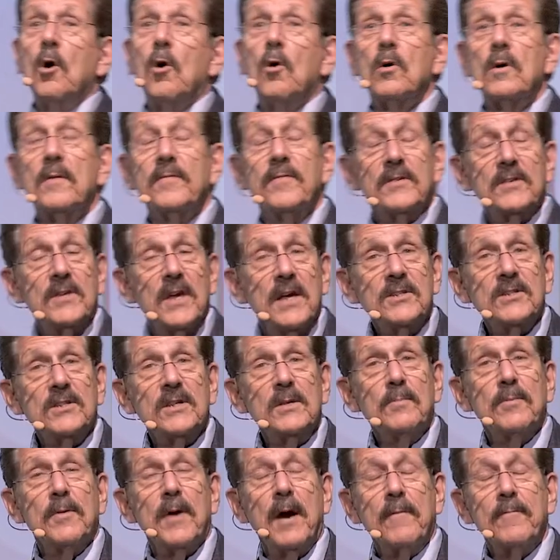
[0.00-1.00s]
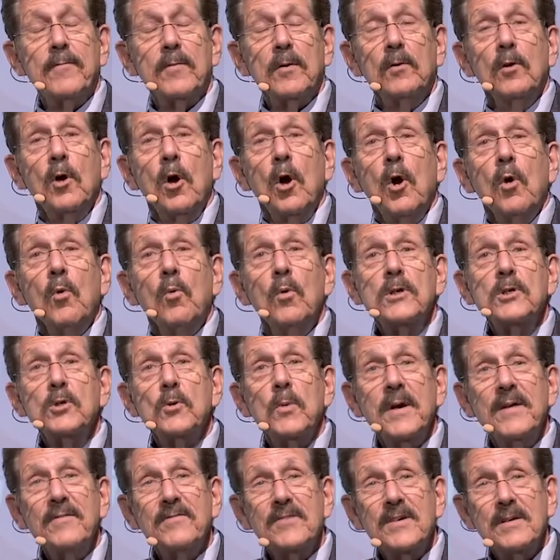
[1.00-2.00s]
Or if it does seem profitable, which
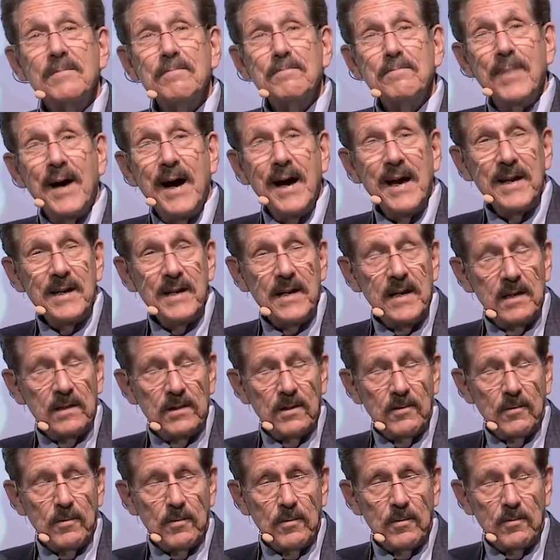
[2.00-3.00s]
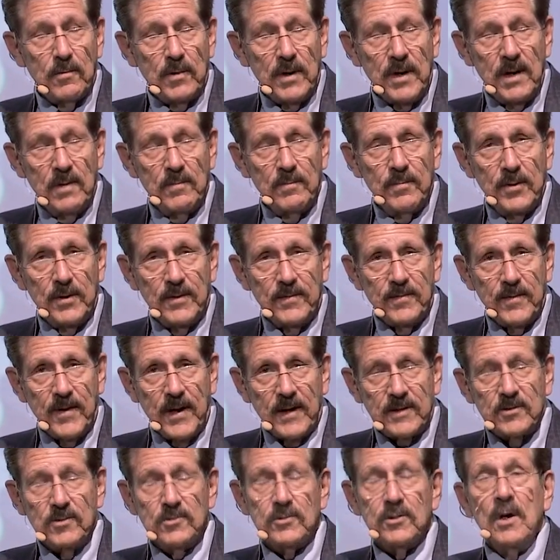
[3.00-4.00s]
way of combining the input
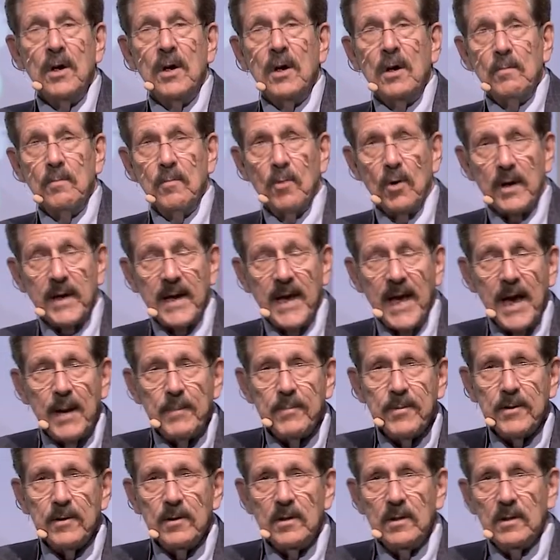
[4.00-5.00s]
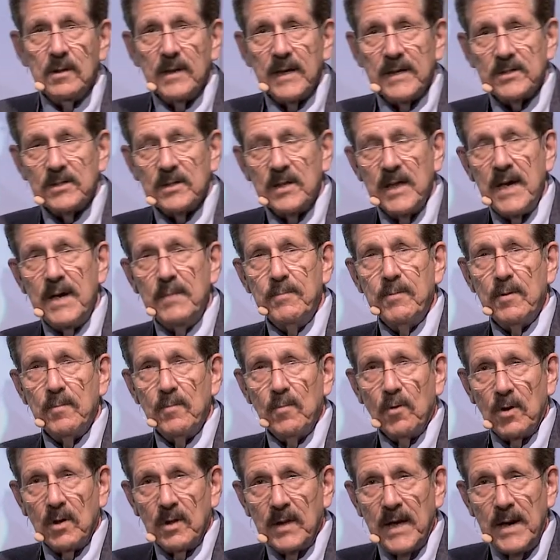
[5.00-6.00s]
factors, more capital, less labor,
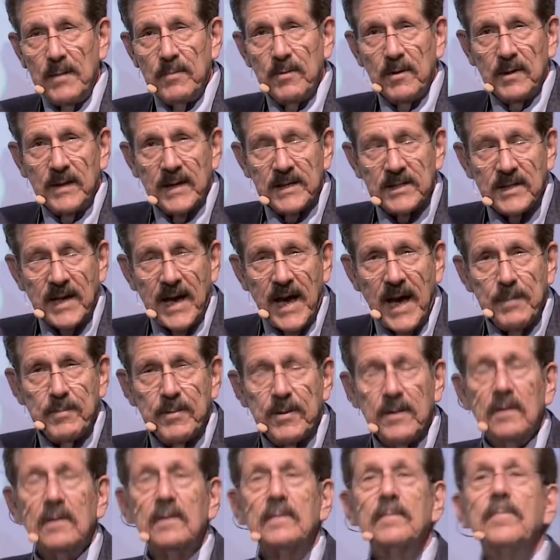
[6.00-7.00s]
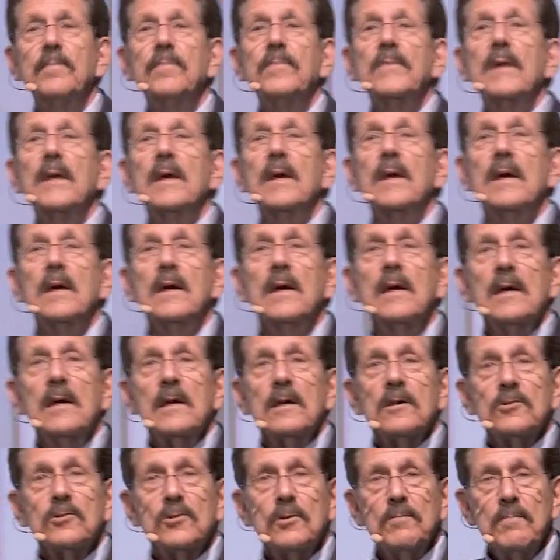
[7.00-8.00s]
more labor, less capital,
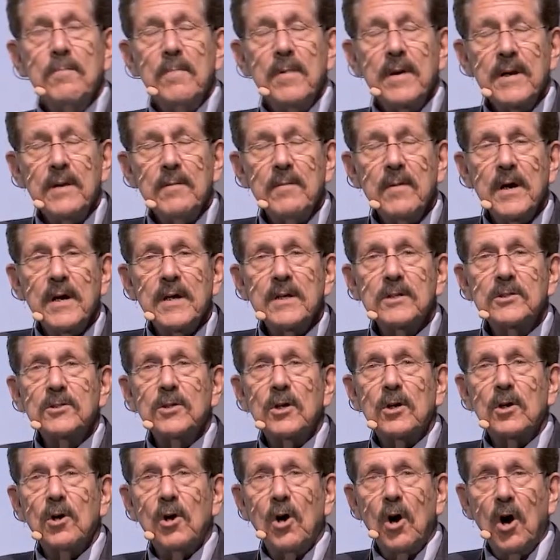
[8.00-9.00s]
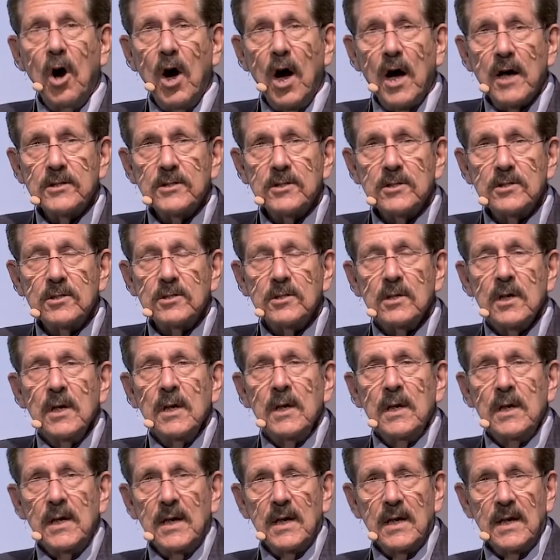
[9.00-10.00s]
to minimize the costs
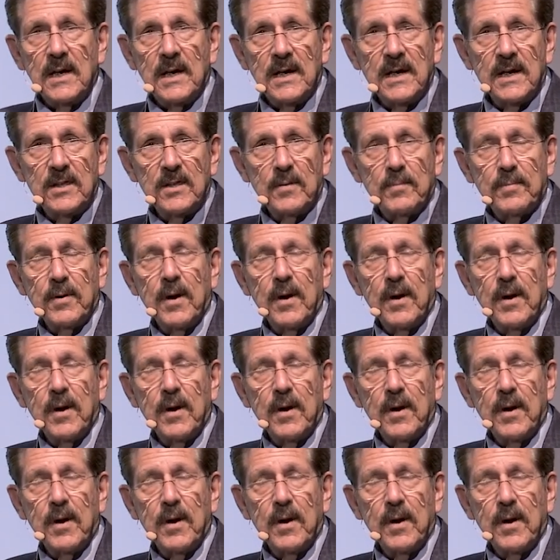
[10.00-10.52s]
in getting the